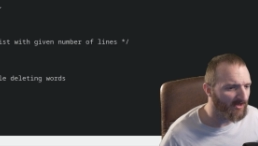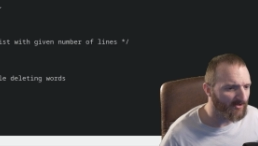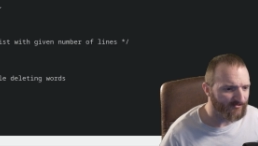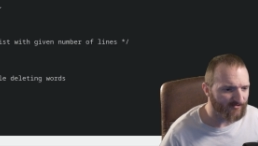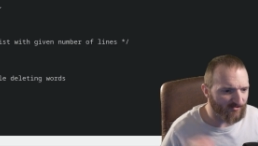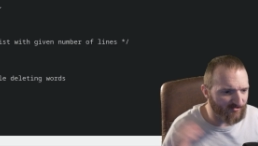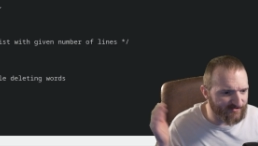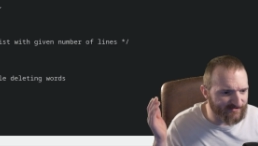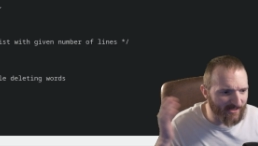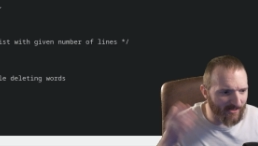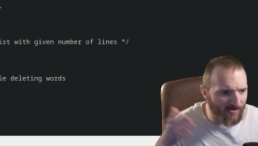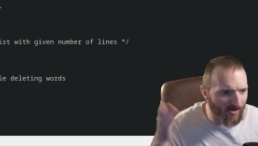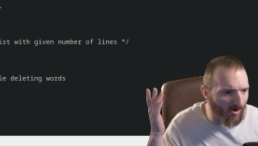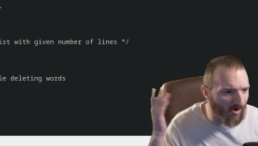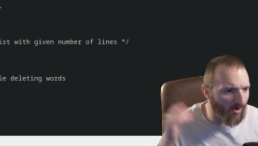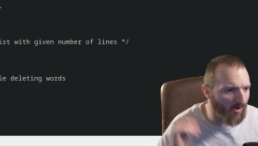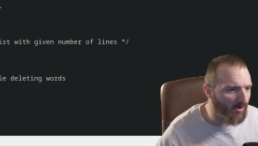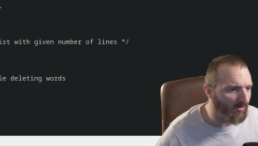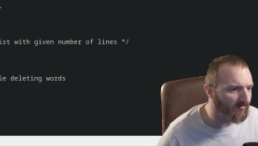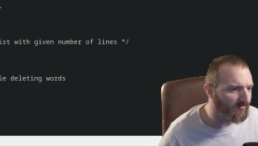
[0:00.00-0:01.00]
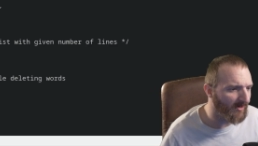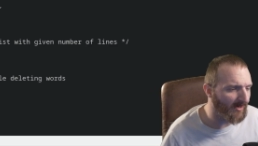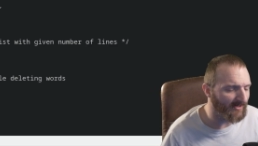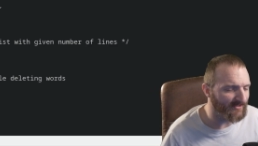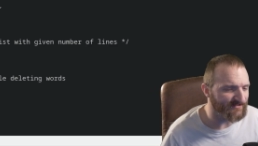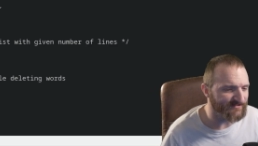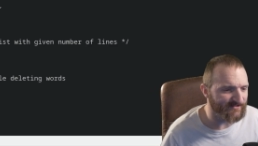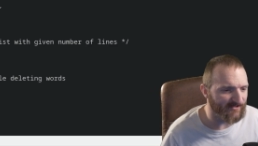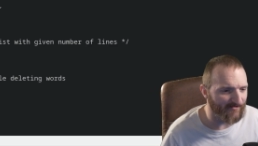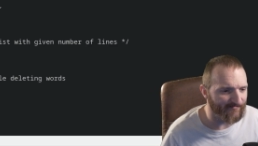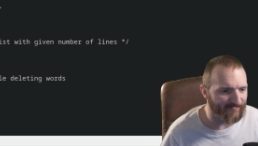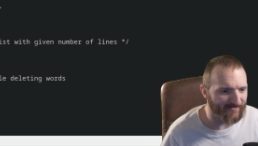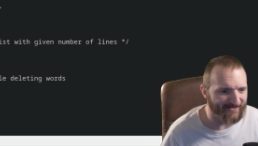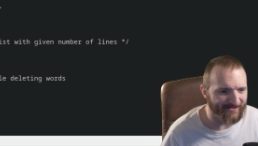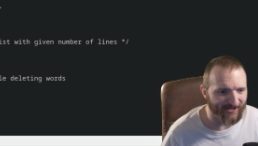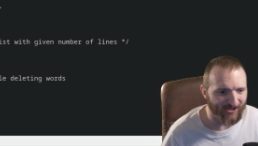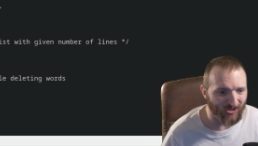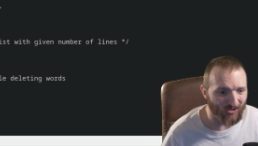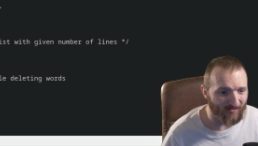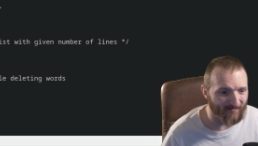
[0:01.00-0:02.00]
There's not a whole lot of stuff in
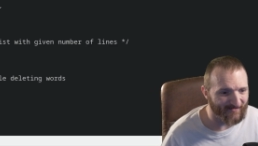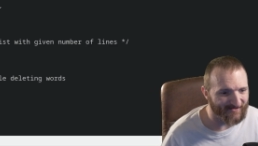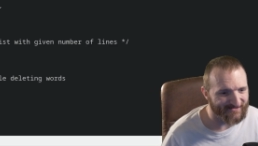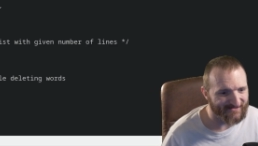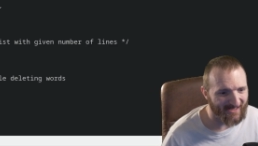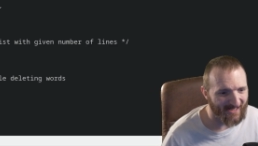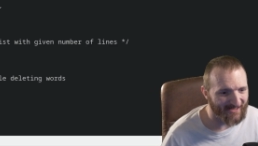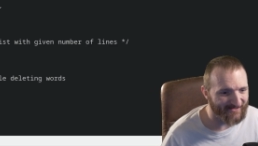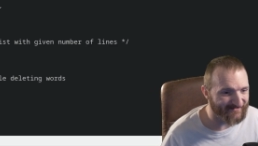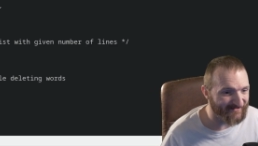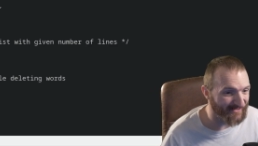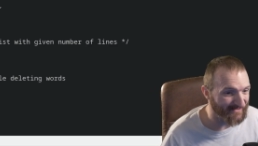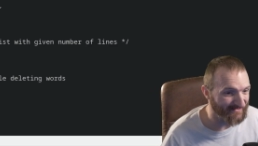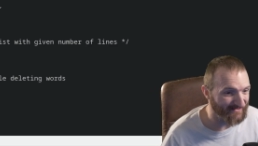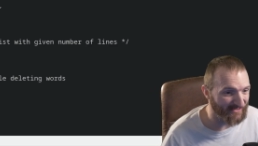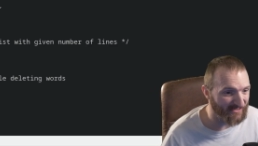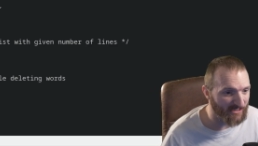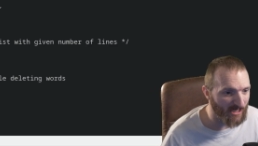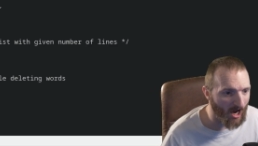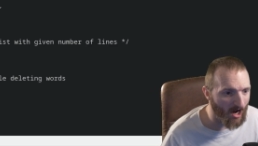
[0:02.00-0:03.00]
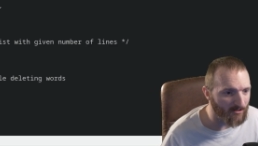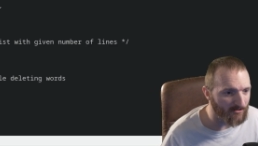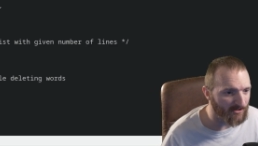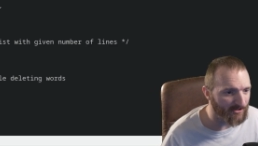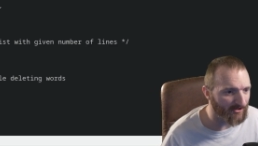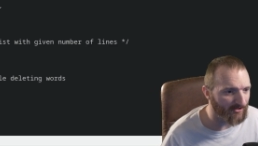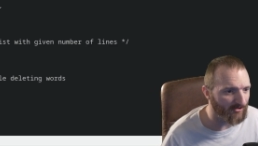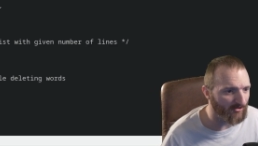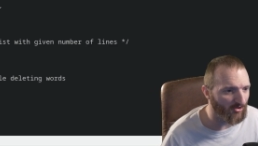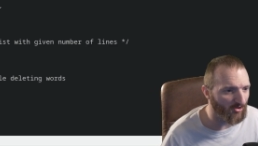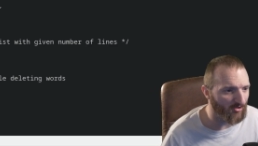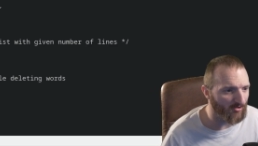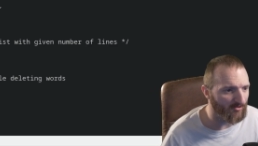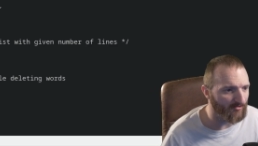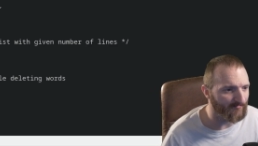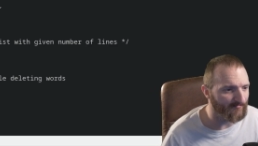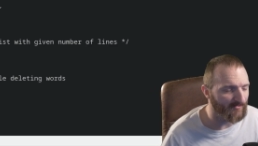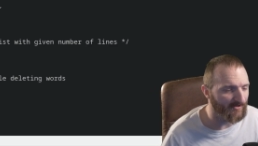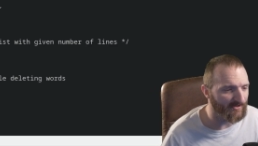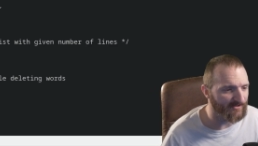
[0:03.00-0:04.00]
here besides like the color or
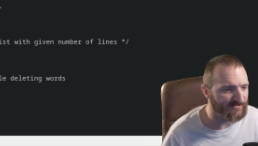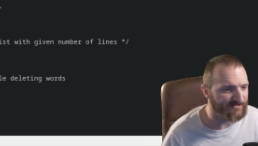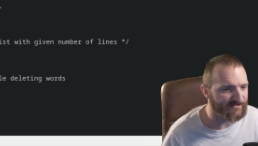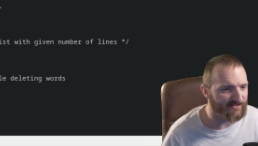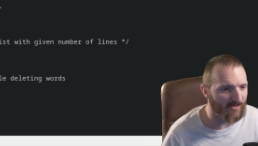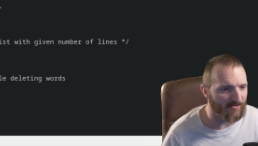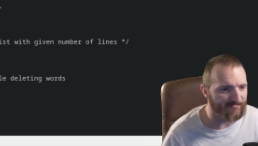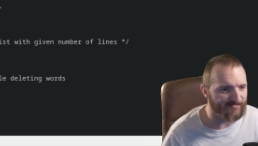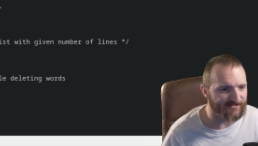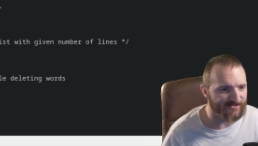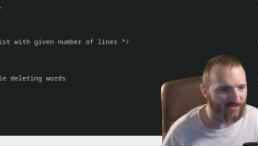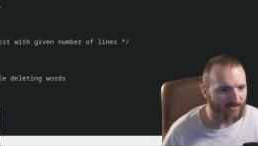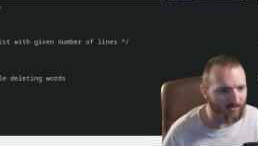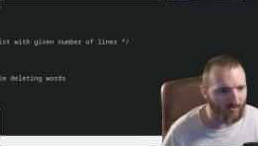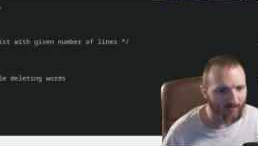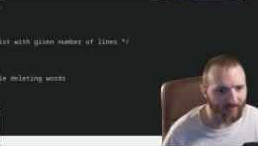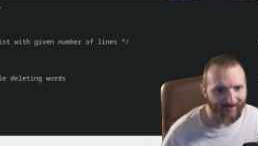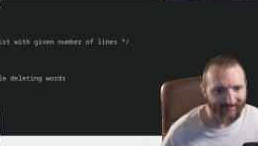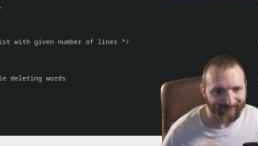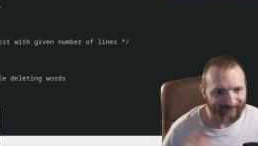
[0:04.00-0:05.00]
and stuff, so